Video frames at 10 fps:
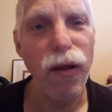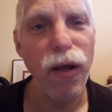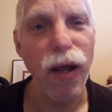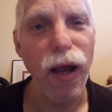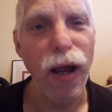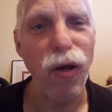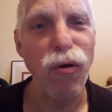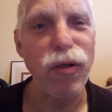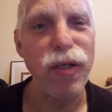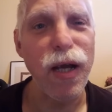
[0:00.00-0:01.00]
And you
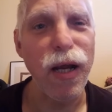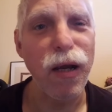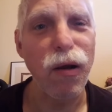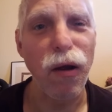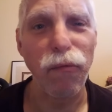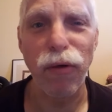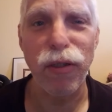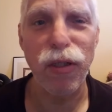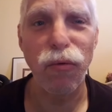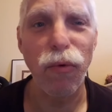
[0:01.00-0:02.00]
take, once
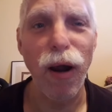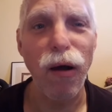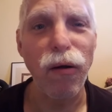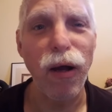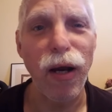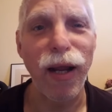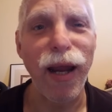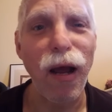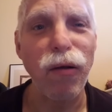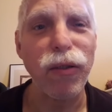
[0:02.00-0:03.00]
in a while, an
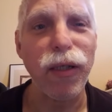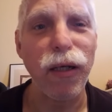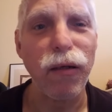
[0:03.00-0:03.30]
accounting.